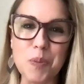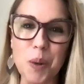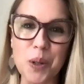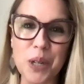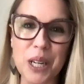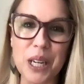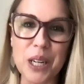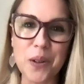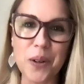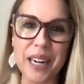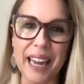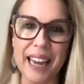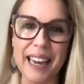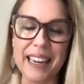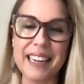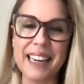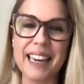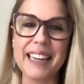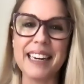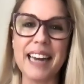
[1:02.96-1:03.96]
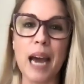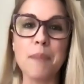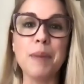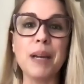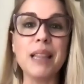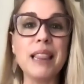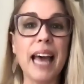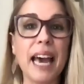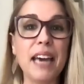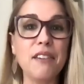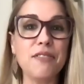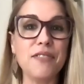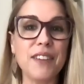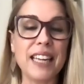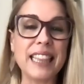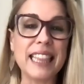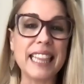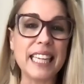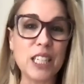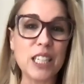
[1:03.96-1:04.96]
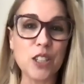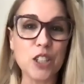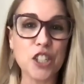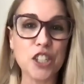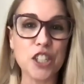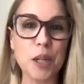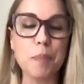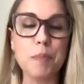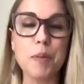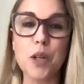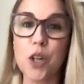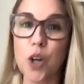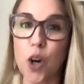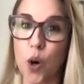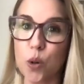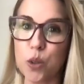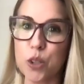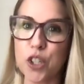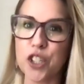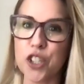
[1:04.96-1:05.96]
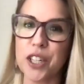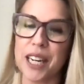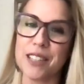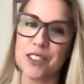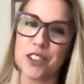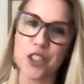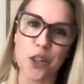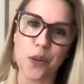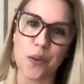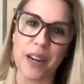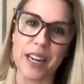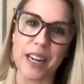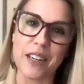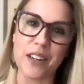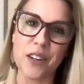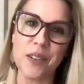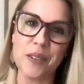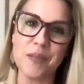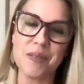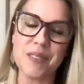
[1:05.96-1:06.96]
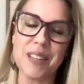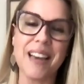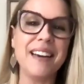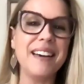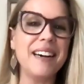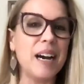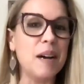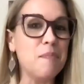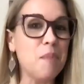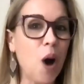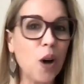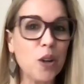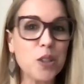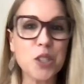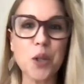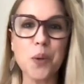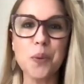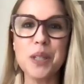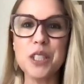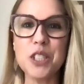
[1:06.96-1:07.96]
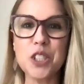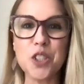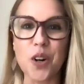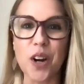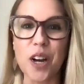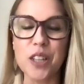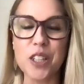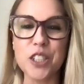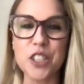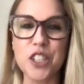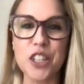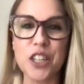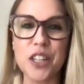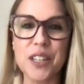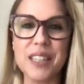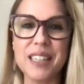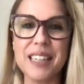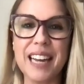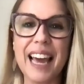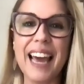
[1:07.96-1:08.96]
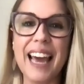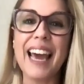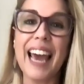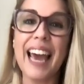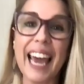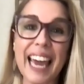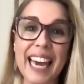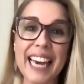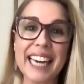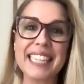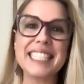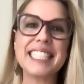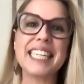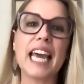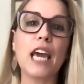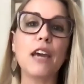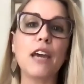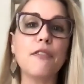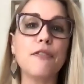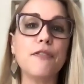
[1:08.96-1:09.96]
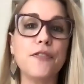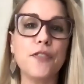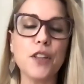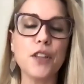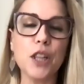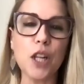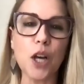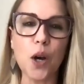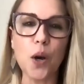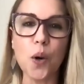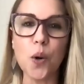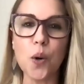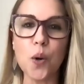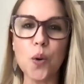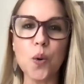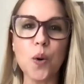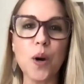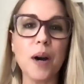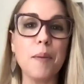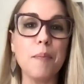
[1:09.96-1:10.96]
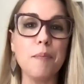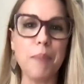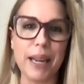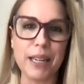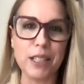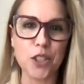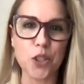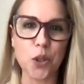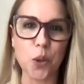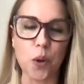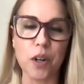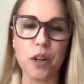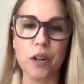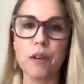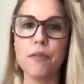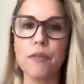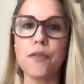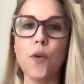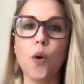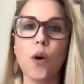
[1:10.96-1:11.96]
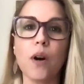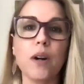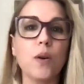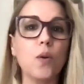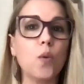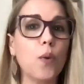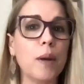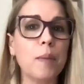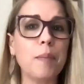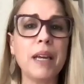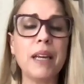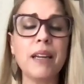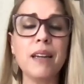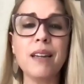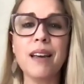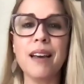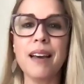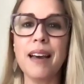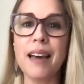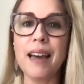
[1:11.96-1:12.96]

Monique Renee, and I'm a life and leadership coach and trainer. I'm also an astrologer and a flow mentor for women